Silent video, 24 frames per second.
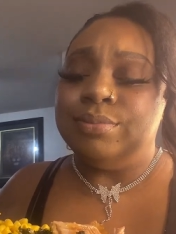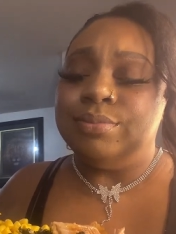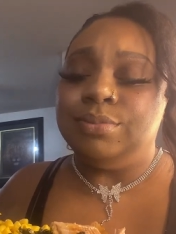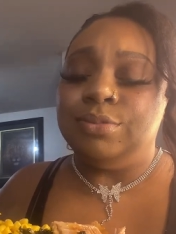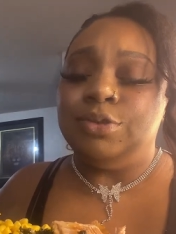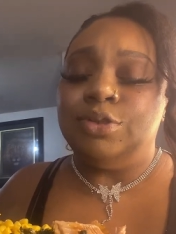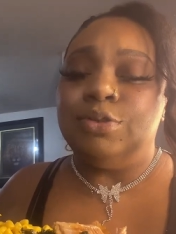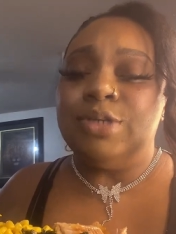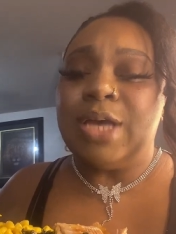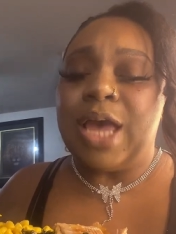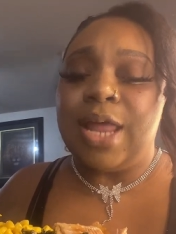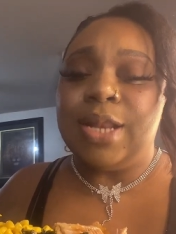
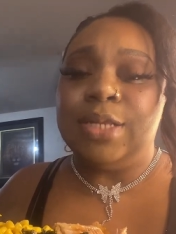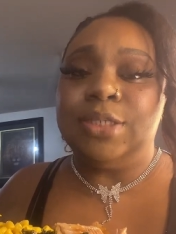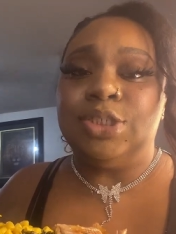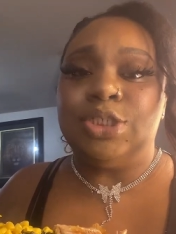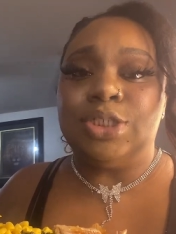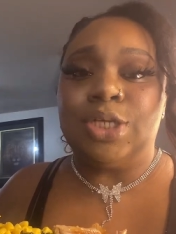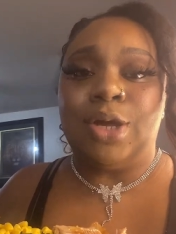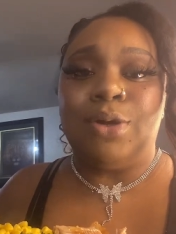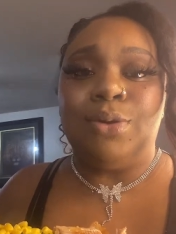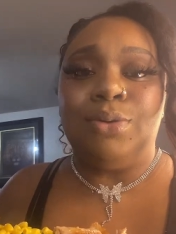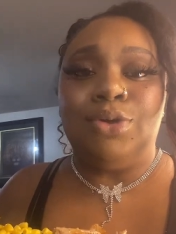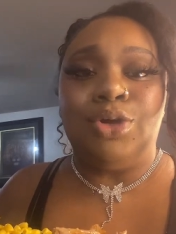you gotta
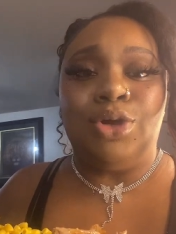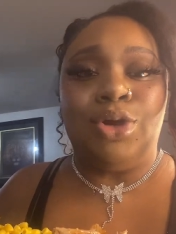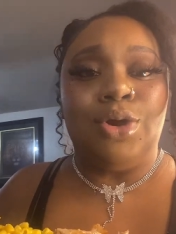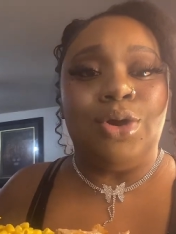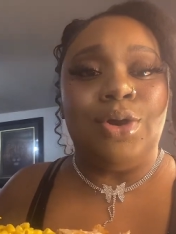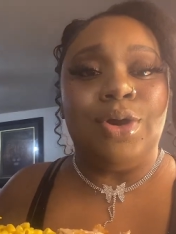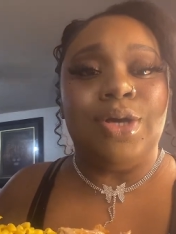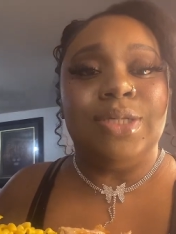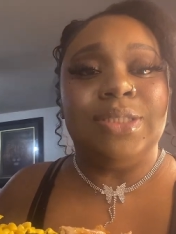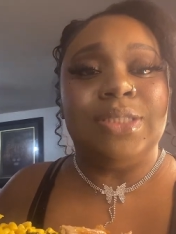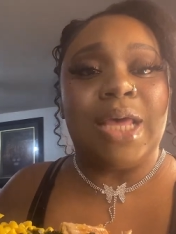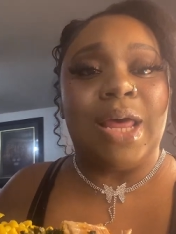show your
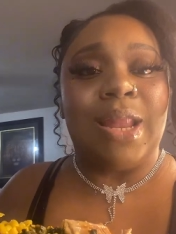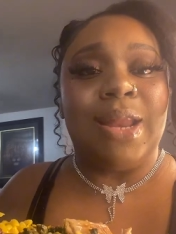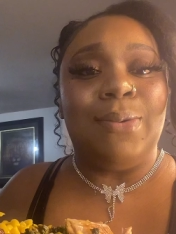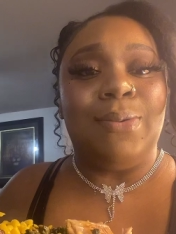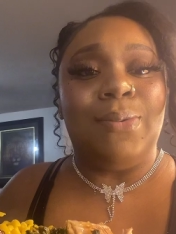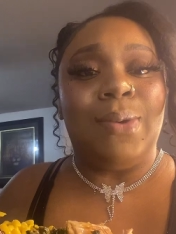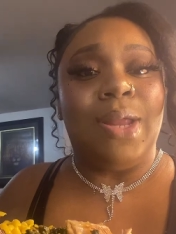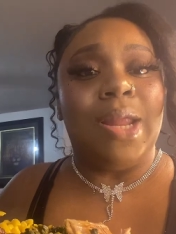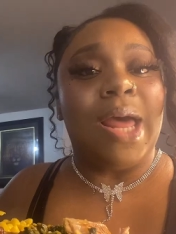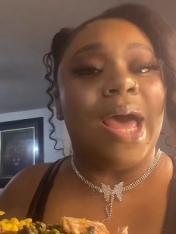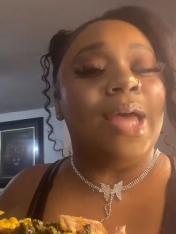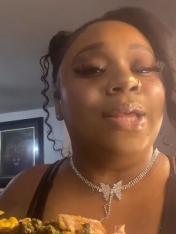girls how they
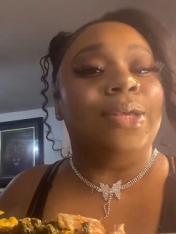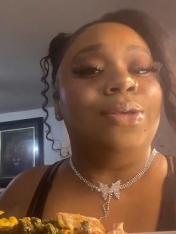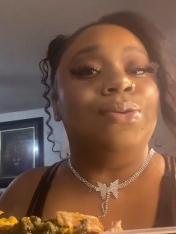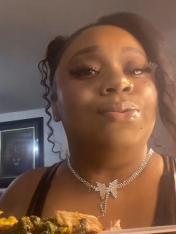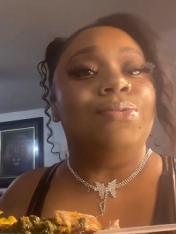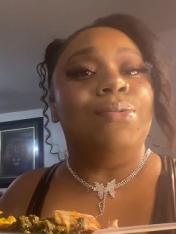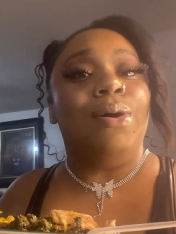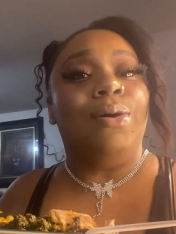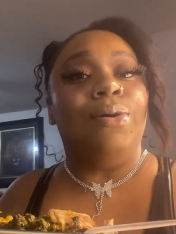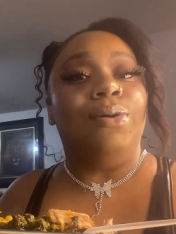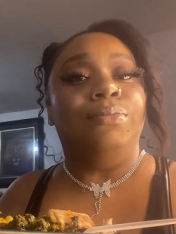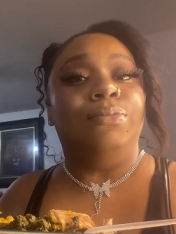want, how you
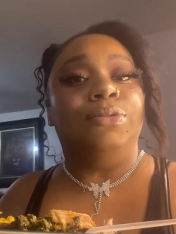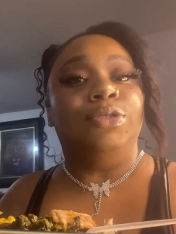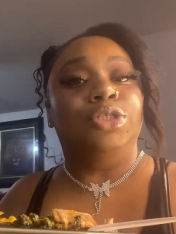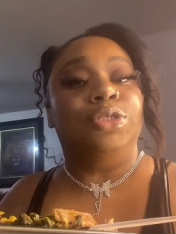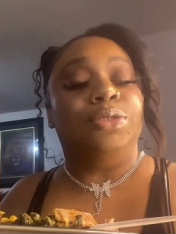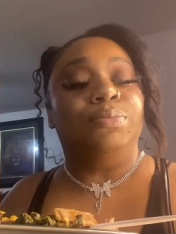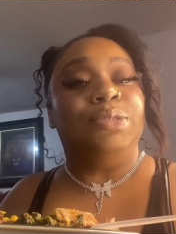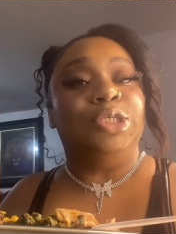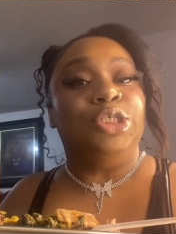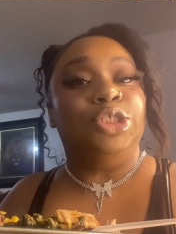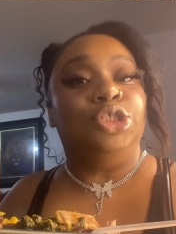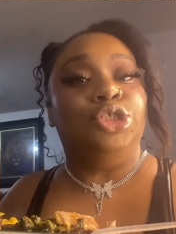want
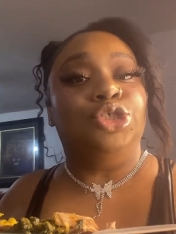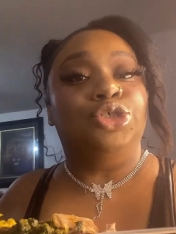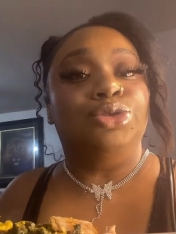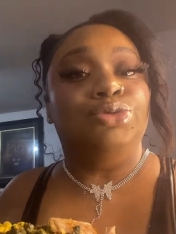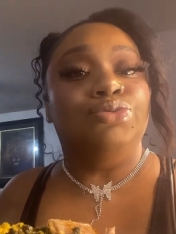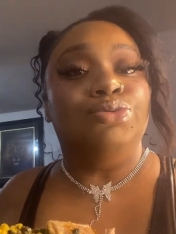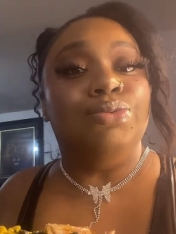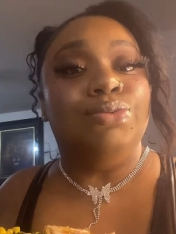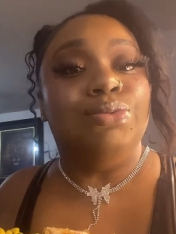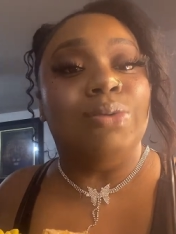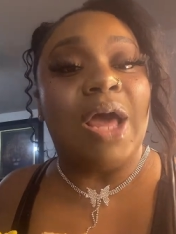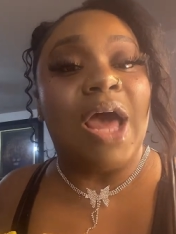to be
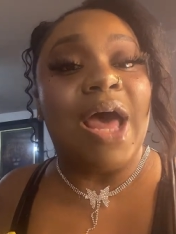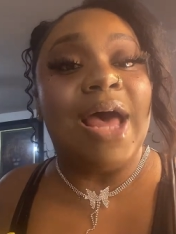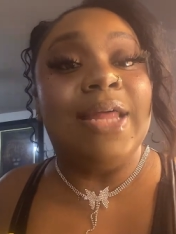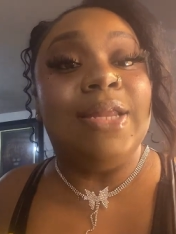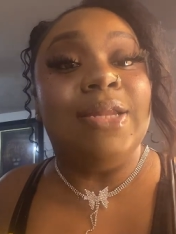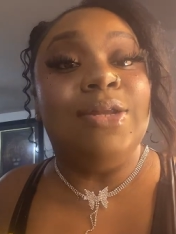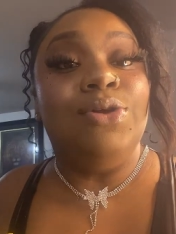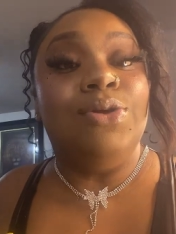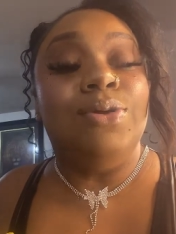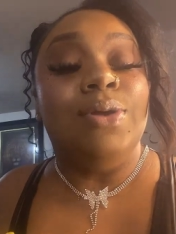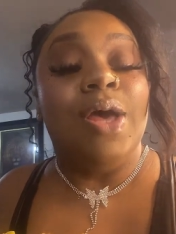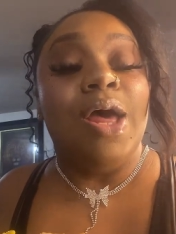treated, how
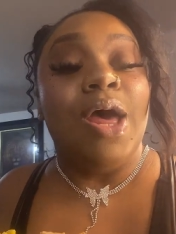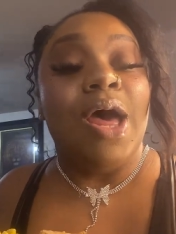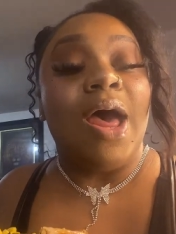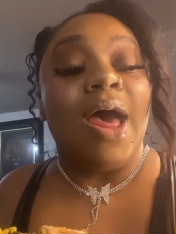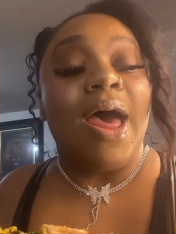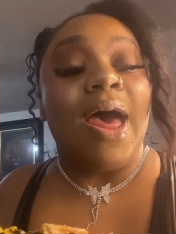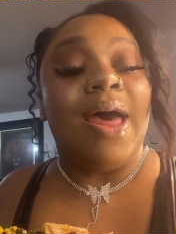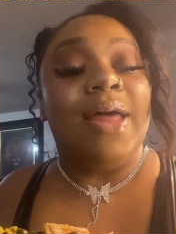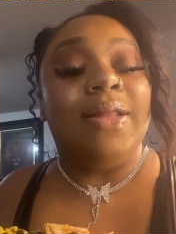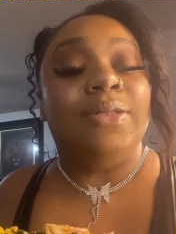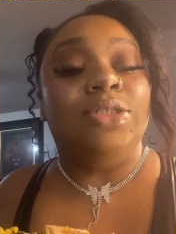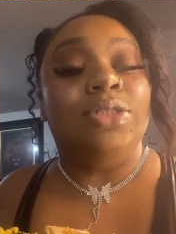
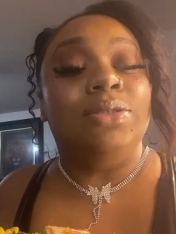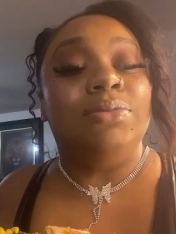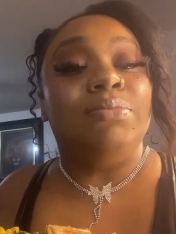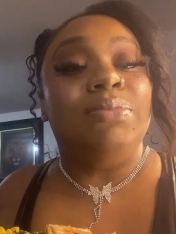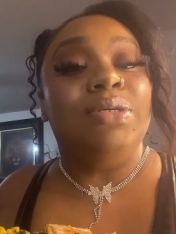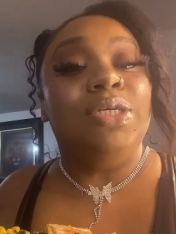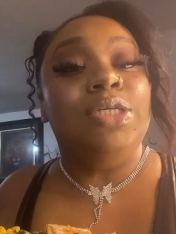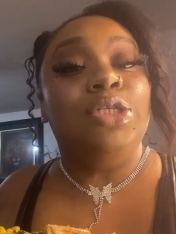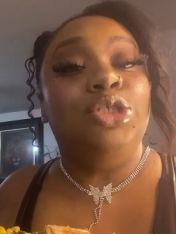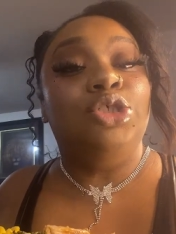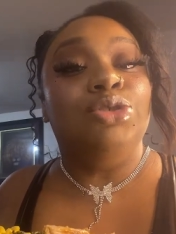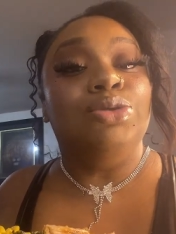how to
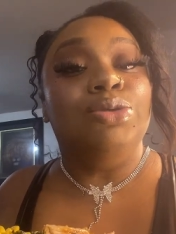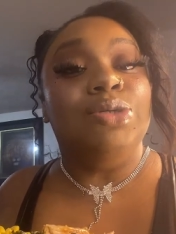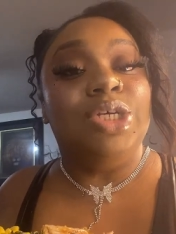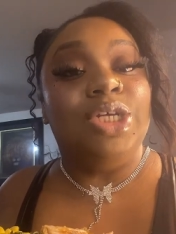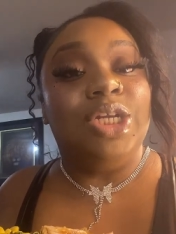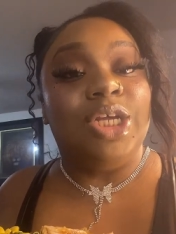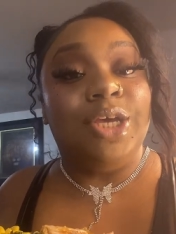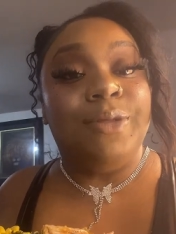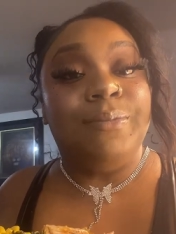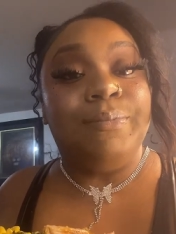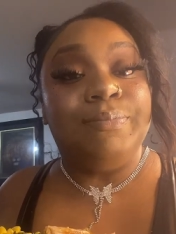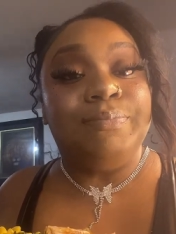be
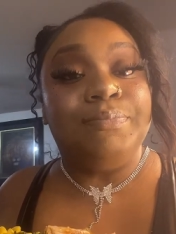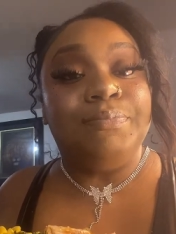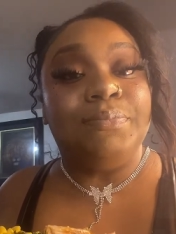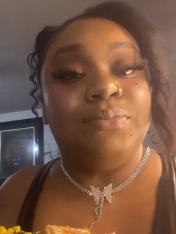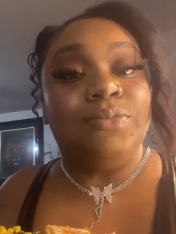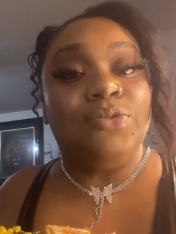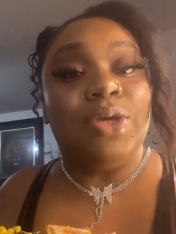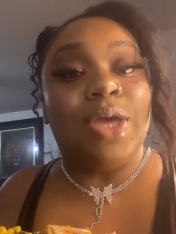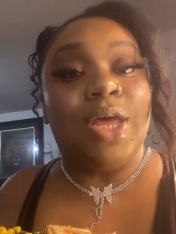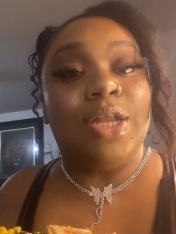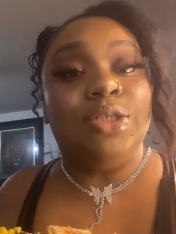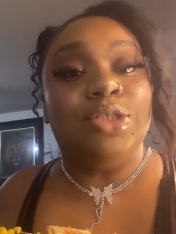treated.
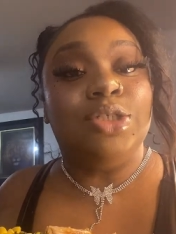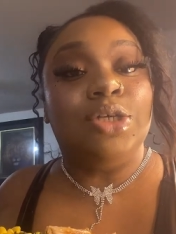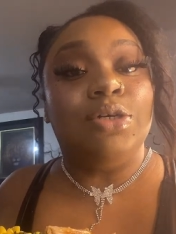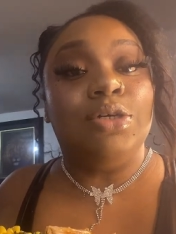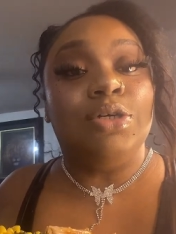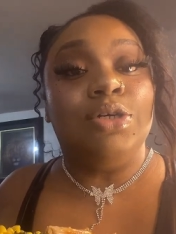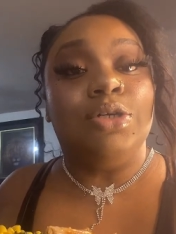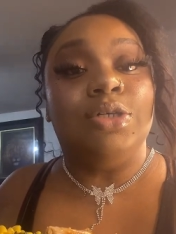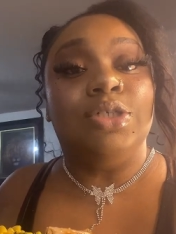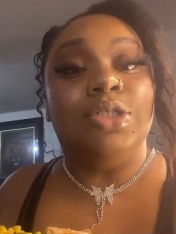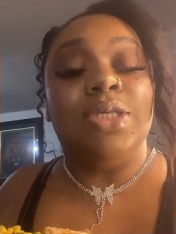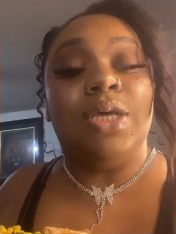You gotta show
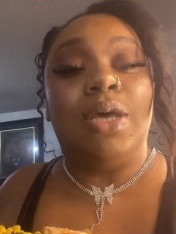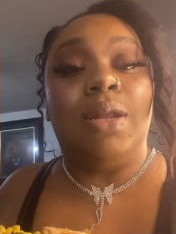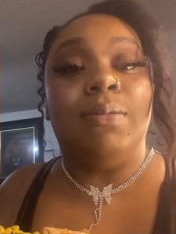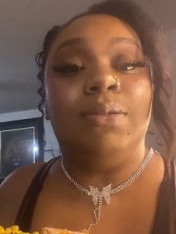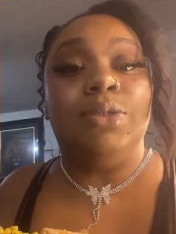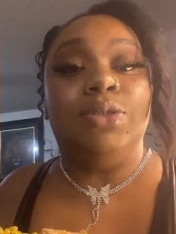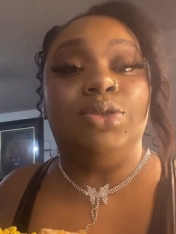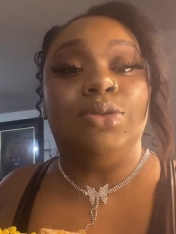your girls how to be